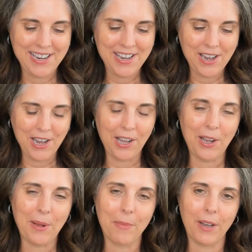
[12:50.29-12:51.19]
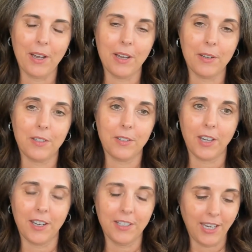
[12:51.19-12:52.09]

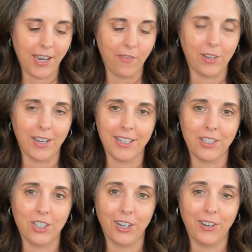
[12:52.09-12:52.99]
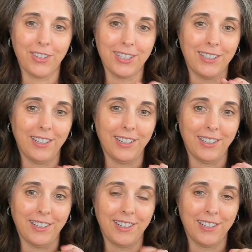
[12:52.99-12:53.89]
Does have a nice chunk of this
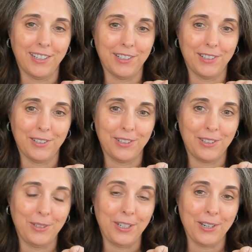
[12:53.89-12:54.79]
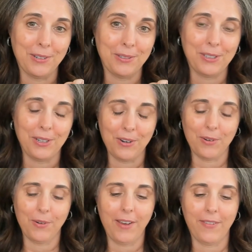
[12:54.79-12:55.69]
in his studio,
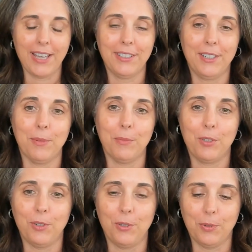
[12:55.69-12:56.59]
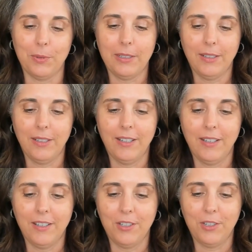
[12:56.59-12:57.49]
so I have asked him to
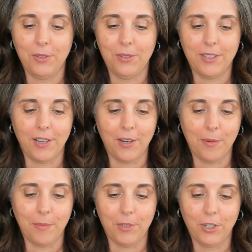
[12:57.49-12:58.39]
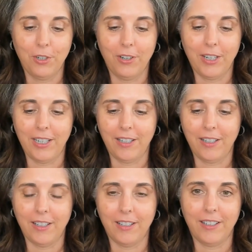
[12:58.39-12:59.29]
do some turning
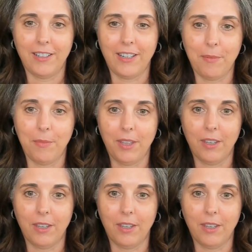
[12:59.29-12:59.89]
and get me the